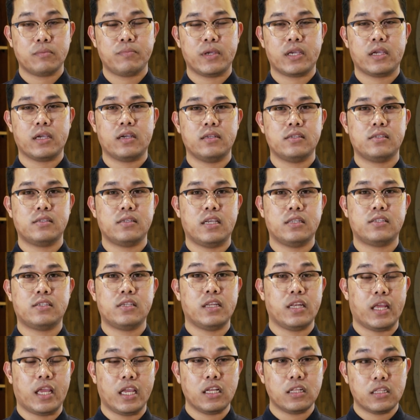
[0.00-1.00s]
because it's
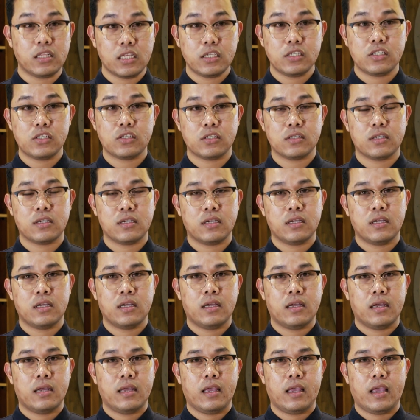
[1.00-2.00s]
in English.
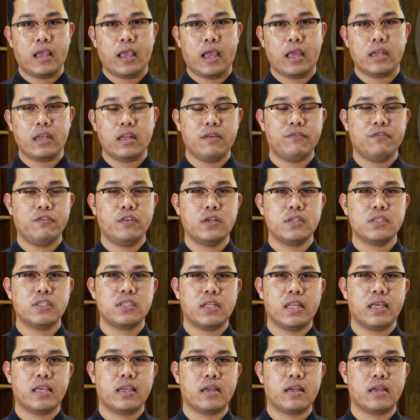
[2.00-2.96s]
And if there's a